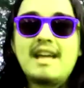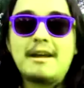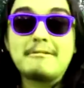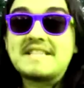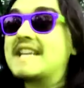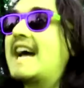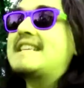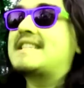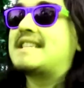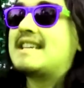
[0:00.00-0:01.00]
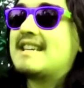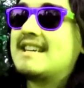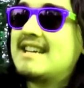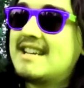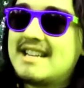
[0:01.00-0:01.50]
It was nice
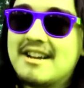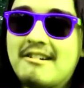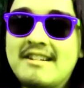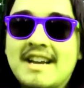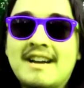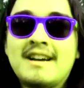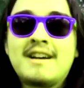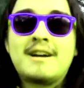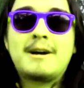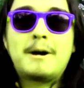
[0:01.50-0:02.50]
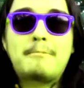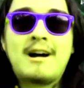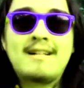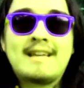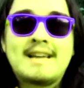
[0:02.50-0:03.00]
knowing you
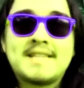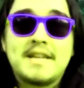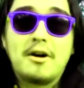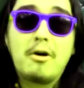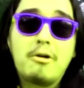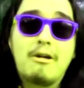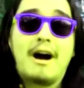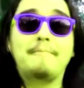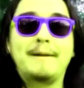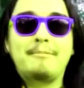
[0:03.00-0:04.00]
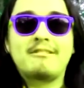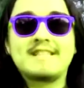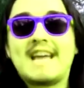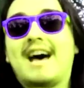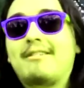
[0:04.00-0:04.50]
while it lasted. Oh, how people
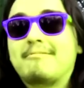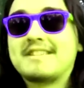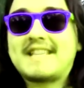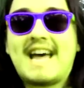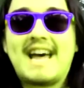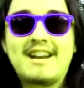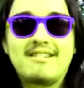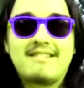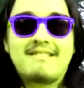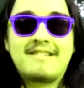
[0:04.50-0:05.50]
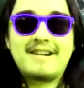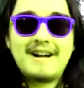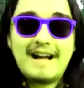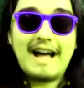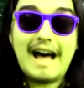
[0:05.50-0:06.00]
in town were sad. Oh,
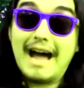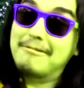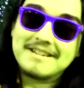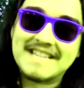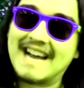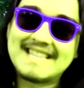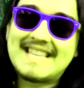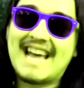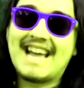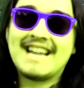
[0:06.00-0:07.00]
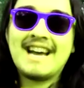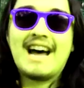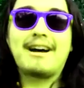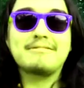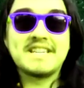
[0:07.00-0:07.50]
I was not sad.
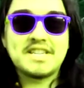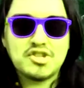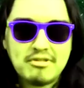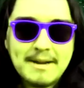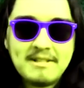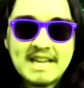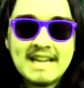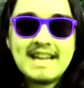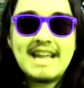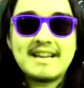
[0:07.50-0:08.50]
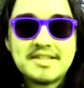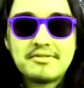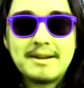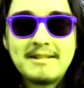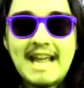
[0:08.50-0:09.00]
I was extremely,
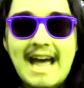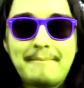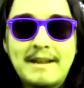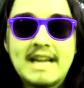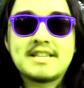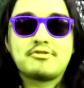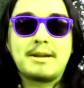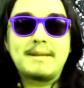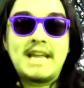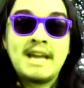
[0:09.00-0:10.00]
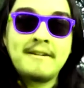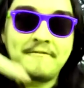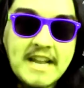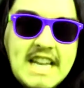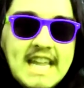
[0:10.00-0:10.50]
extremely happy, extremely
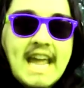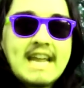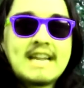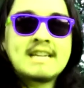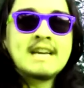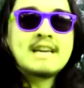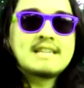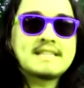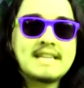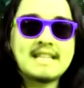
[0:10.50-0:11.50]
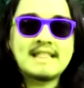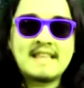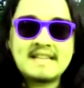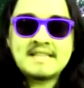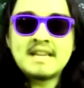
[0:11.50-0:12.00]
vindicated to see that
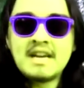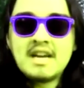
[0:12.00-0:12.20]
this